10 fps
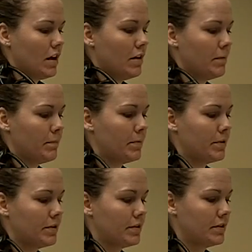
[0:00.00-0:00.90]
up,
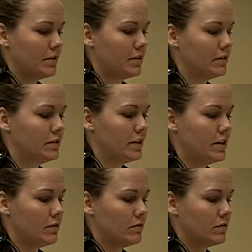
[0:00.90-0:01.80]

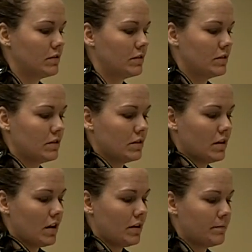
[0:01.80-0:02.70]
down,
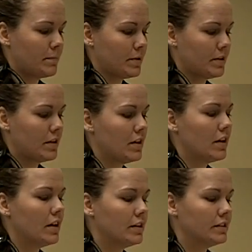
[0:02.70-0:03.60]
up,
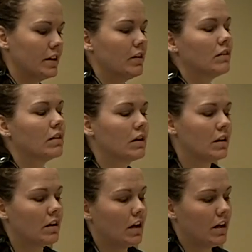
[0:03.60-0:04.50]
and down.
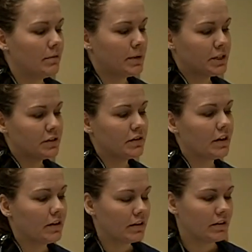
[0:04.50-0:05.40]
Make sure
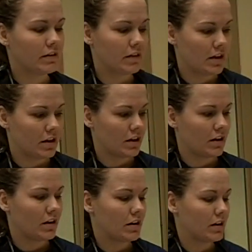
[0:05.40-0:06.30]
that they
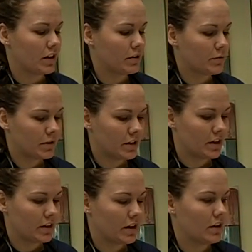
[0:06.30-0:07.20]
are
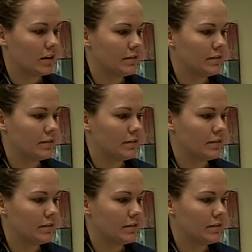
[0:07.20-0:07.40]
equally,